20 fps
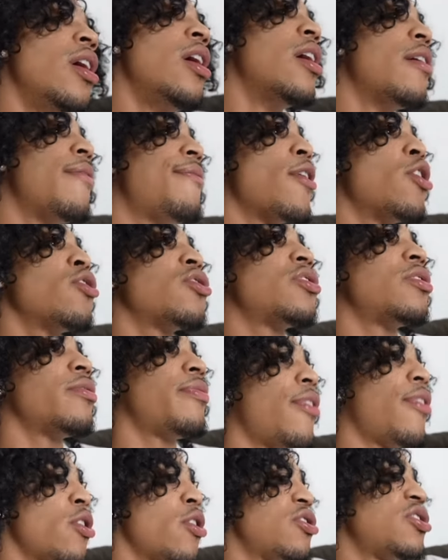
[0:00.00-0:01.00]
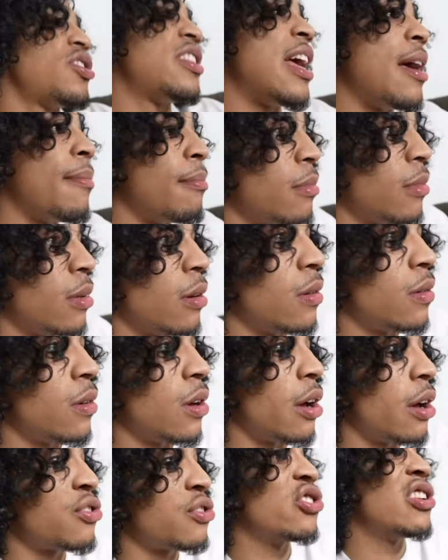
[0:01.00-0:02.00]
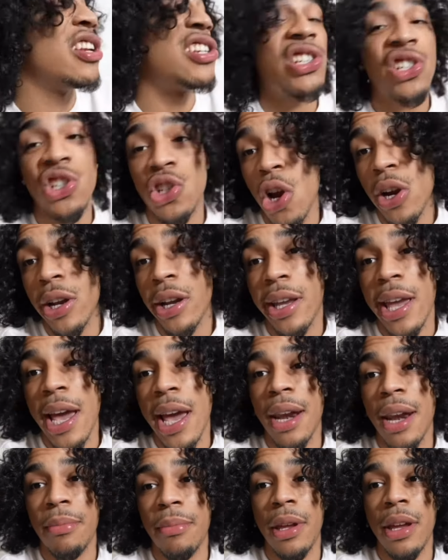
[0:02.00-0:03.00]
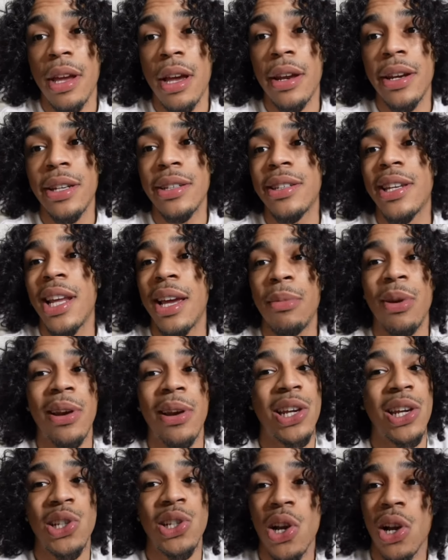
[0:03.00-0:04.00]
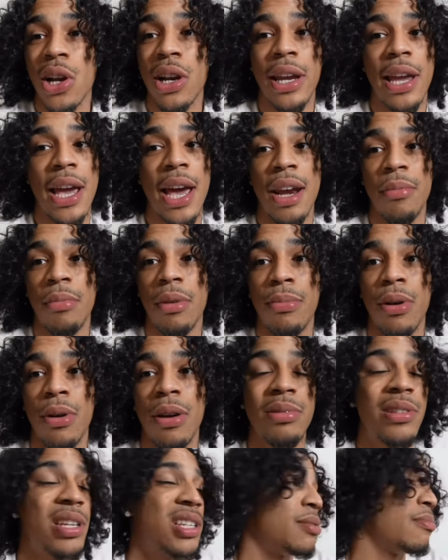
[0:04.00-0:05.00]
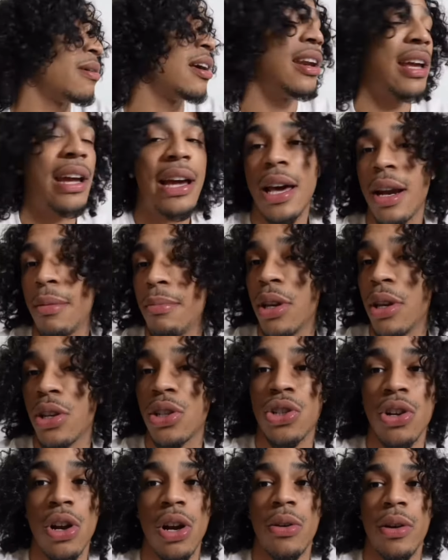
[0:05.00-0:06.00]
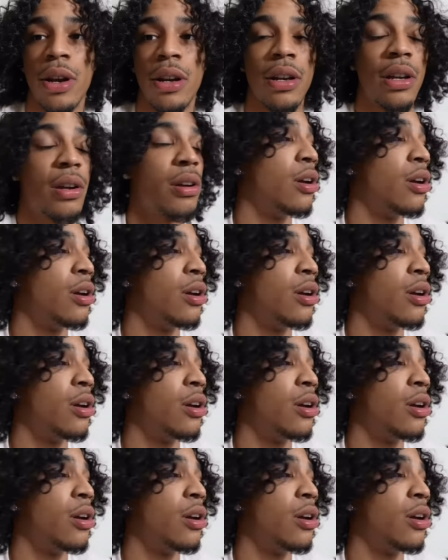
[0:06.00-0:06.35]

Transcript: first first step. Of, this is Shark Academy, y'all. This is damn near like Shark Academy, bro. I'm teaching my nigga how to be a shark right now.